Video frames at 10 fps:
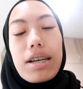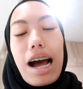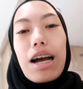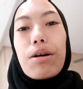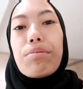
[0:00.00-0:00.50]
but
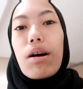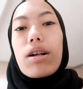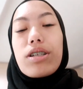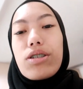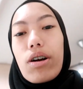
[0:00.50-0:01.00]
I hope
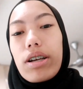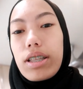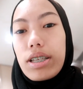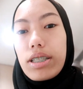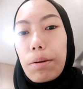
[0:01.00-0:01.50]
y'all enjoyed
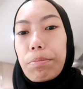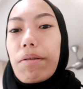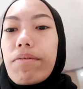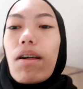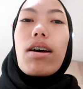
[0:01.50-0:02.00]
this type of